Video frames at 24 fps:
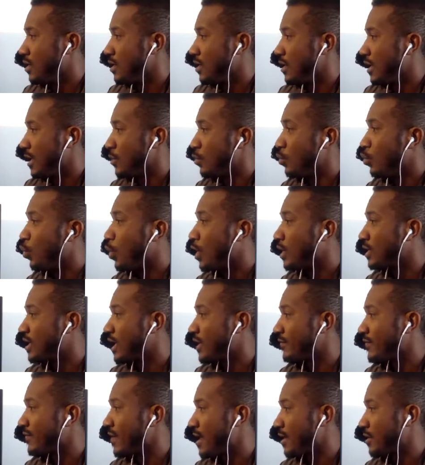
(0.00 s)
and what
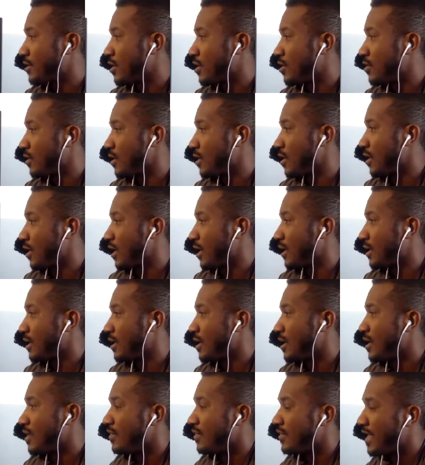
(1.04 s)
they've got going on
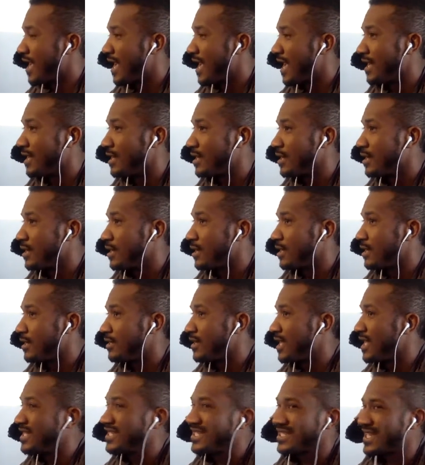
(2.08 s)
that
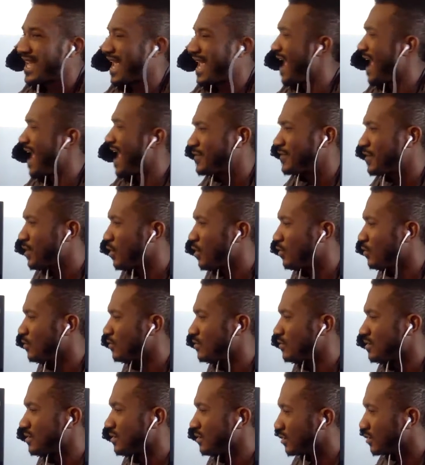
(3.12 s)
they just have to go
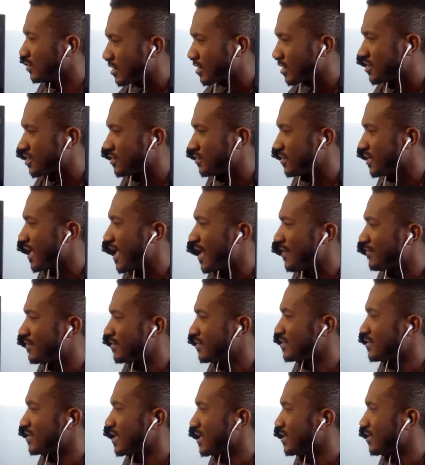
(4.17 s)
look at you. They have
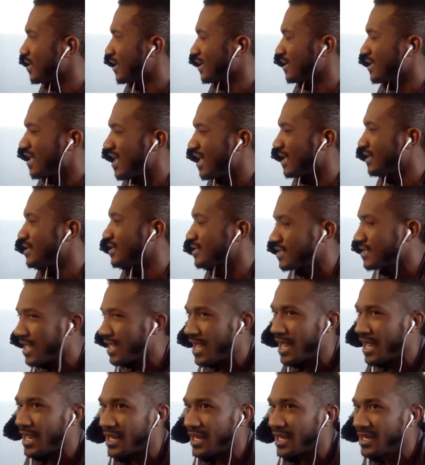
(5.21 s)
to say, like, God, this
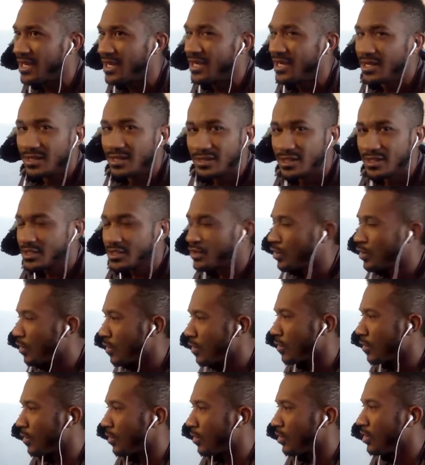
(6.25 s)
guy, this
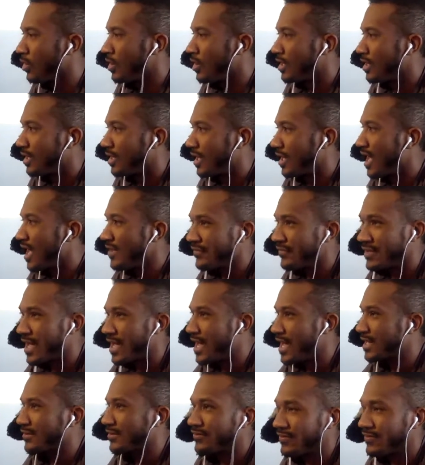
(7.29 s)
girl, I've got
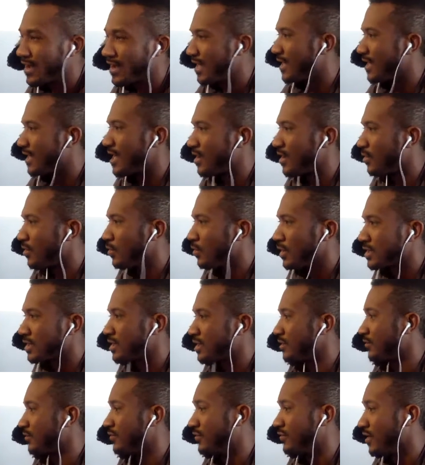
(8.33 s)
to find out what
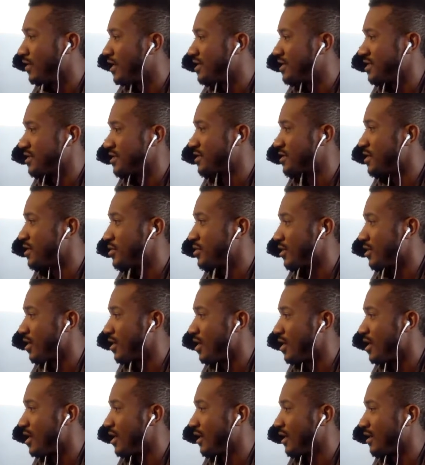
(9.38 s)
the fudge is going
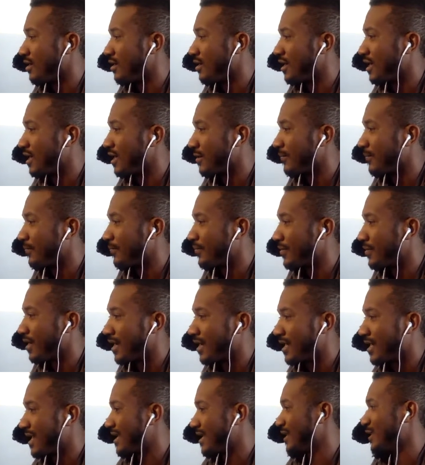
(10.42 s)
on. Like, I
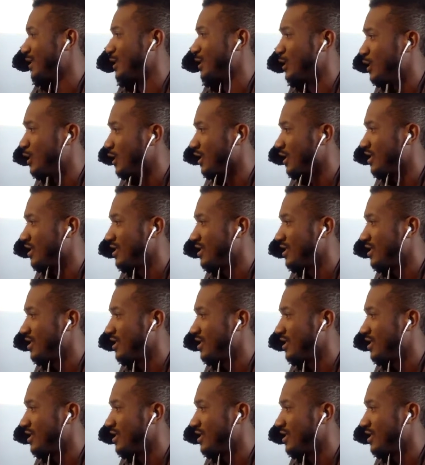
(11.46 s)
got to look.